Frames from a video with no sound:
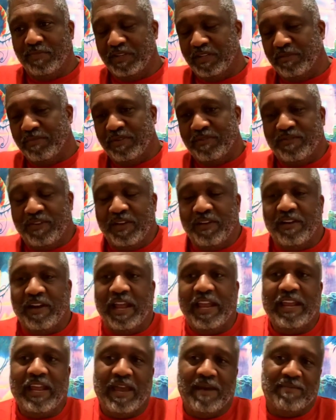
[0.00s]
But to be fair,
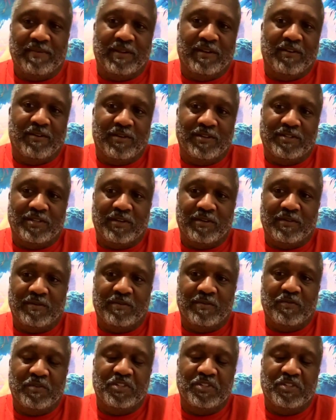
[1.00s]
it ain't happening on its own.